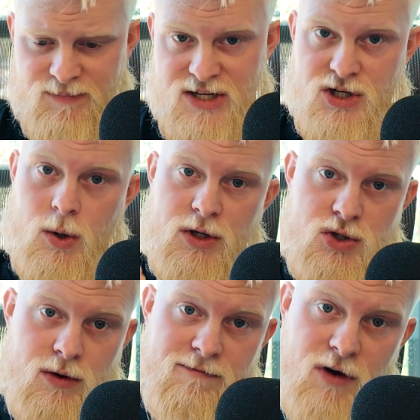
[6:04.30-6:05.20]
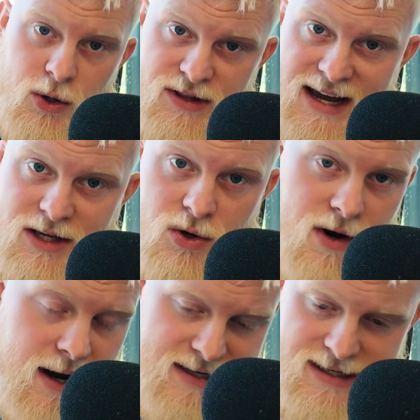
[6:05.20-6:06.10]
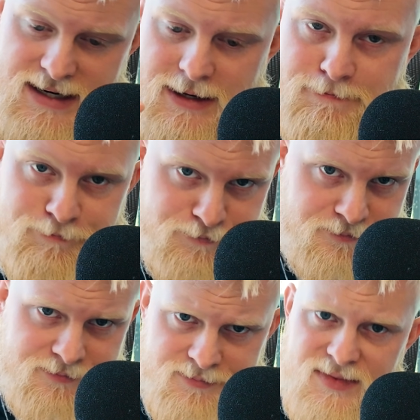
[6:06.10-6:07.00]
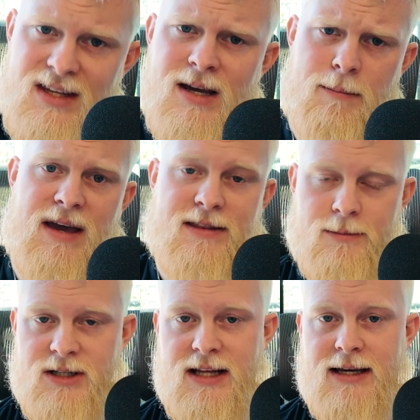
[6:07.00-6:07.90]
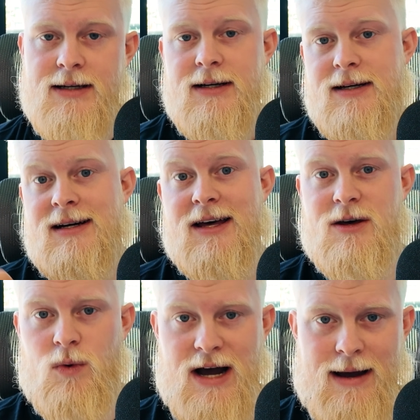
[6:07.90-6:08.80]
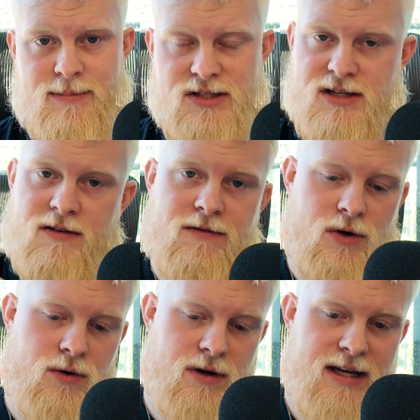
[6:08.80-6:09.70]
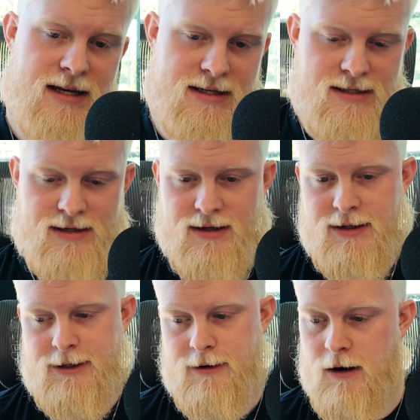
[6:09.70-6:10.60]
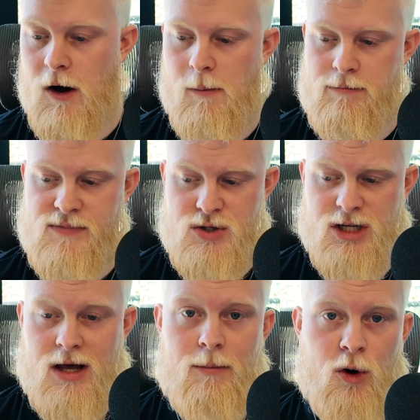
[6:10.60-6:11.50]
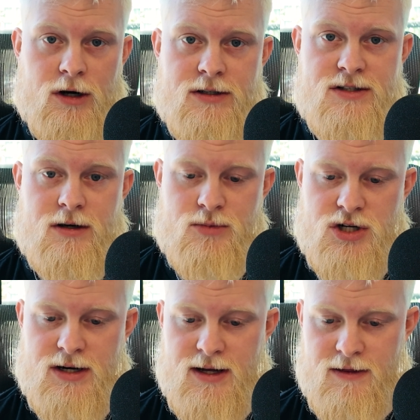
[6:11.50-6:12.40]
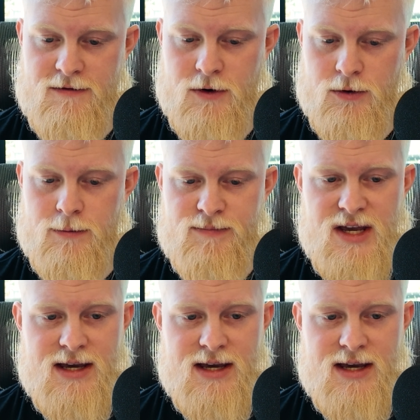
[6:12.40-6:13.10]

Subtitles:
that's going to invoke that curiosity, make them click. And then what happens in the funnel is there's a lot more consumption in the funnel.